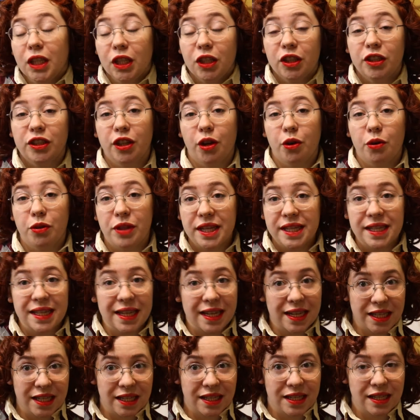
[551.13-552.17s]
So this
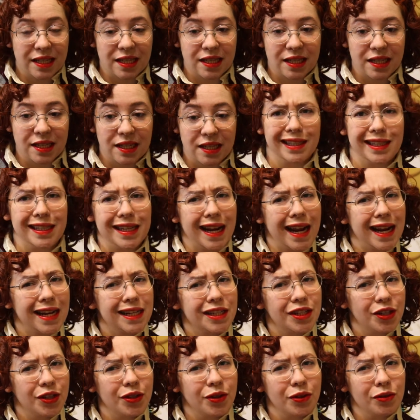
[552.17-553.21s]
is day
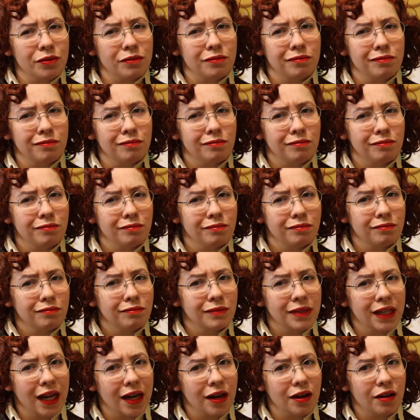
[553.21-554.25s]
2
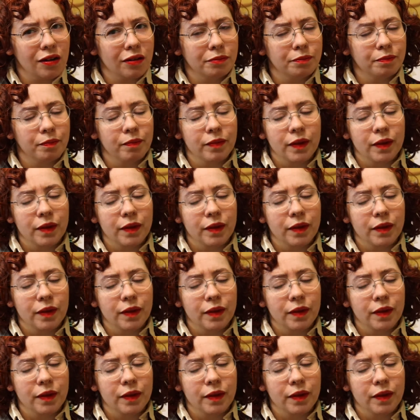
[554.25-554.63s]
hair,